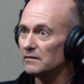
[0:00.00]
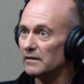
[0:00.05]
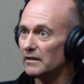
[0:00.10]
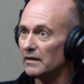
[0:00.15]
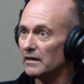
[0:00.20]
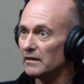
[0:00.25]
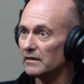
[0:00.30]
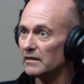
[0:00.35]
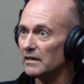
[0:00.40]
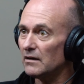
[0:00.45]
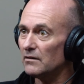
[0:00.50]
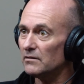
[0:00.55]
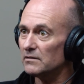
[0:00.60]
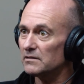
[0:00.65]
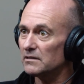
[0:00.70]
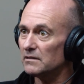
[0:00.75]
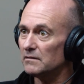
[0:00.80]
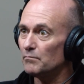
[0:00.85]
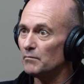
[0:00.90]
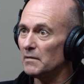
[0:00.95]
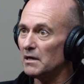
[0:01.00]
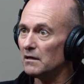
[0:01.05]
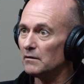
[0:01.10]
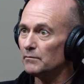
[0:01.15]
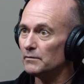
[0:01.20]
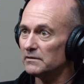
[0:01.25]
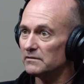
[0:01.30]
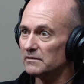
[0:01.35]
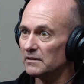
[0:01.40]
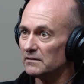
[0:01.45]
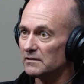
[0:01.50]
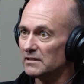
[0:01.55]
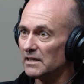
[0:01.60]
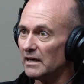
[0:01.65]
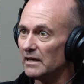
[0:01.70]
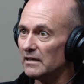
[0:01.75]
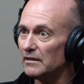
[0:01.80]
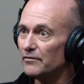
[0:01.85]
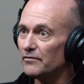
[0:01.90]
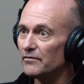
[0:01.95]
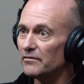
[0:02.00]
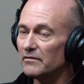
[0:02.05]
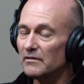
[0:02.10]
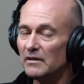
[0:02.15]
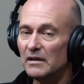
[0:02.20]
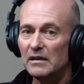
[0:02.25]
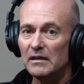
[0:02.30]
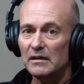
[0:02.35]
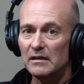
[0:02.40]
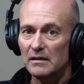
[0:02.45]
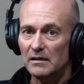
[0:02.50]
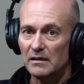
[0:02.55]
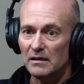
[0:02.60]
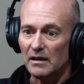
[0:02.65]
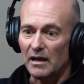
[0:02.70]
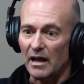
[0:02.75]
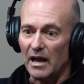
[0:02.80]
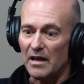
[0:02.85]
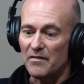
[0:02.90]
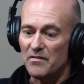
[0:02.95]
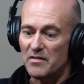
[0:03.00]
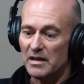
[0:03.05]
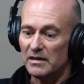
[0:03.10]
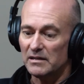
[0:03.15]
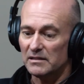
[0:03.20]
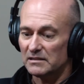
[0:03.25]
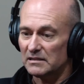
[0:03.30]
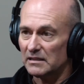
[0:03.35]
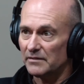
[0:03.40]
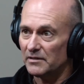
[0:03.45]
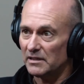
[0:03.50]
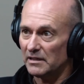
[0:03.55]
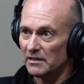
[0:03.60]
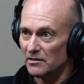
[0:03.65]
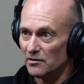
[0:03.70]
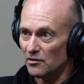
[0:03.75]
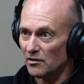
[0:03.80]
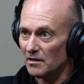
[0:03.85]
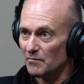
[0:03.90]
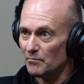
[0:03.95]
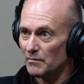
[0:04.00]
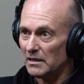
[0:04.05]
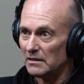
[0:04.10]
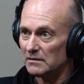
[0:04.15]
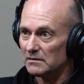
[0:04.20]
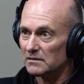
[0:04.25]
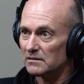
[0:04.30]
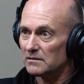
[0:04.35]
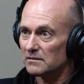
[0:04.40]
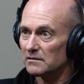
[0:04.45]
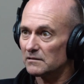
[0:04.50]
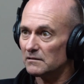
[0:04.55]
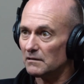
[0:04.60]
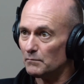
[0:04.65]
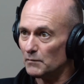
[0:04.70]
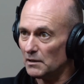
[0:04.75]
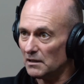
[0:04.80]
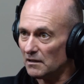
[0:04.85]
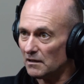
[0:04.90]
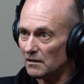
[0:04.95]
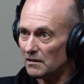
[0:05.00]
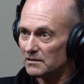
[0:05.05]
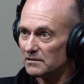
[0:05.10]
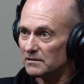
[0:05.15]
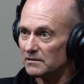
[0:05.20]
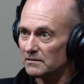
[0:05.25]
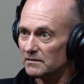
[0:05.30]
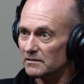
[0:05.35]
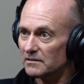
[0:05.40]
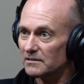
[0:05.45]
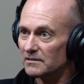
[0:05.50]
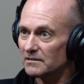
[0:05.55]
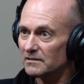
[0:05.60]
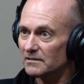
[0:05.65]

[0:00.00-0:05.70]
Going to Melbourne to TAFE. And then at 17 and 9 months, got my licence.